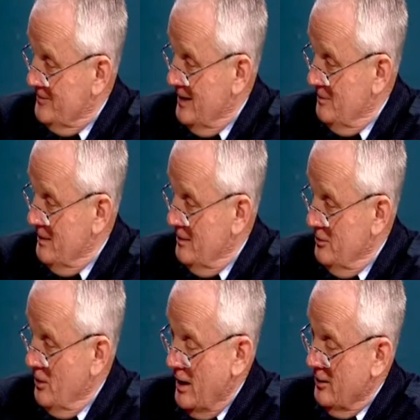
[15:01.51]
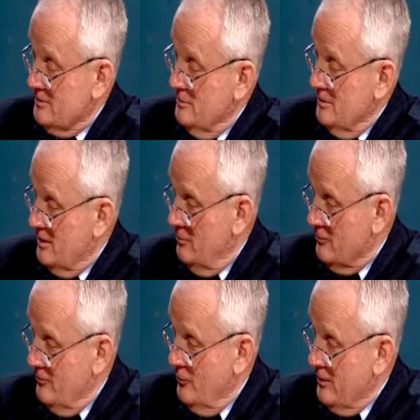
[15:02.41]
I mean, you hire someone to come in
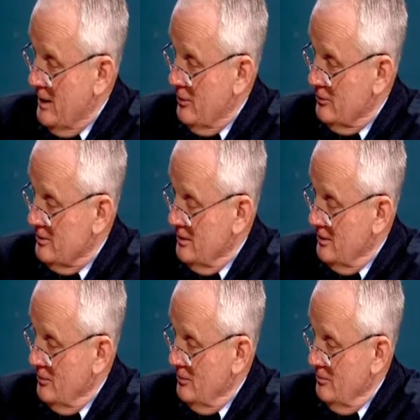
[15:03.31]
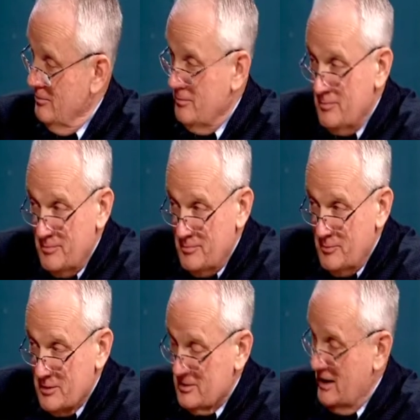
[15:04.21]
for 4 hours.
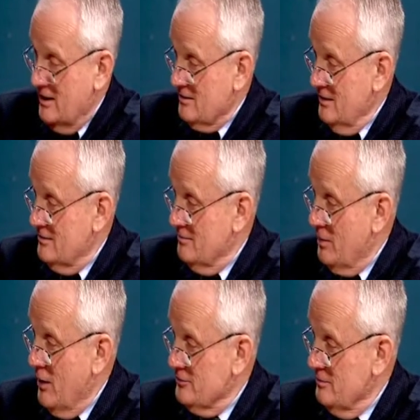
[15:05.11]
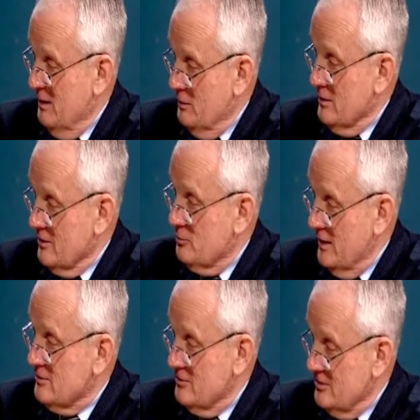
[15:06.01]
What's the cancellation policy people can
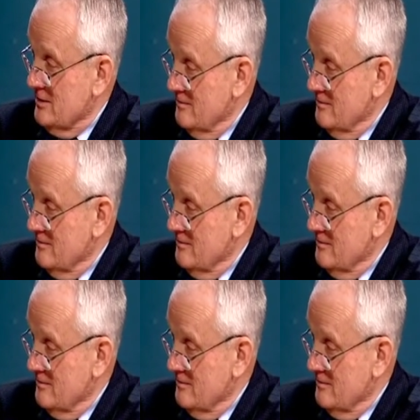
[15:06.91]
expect to see?